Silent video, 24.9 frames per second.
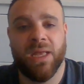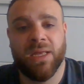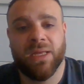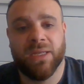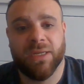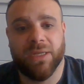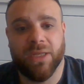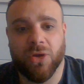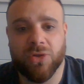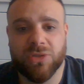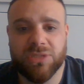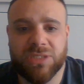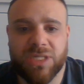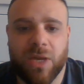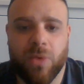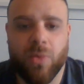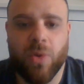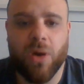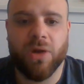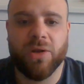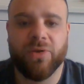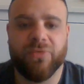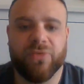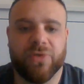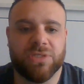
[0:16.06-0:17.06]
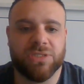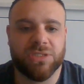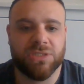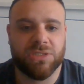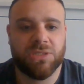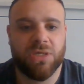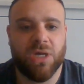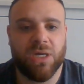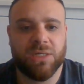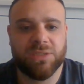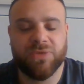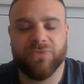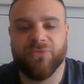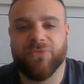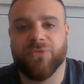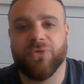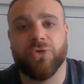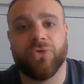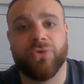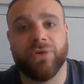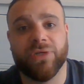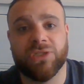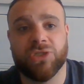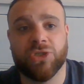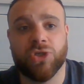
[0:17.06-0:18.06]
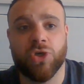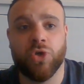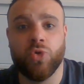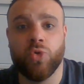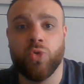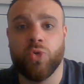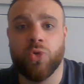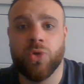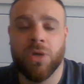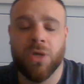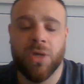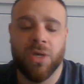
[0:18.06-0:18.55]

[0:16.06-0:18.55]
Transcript: Deontay Wilder versus Tyson Fury 2.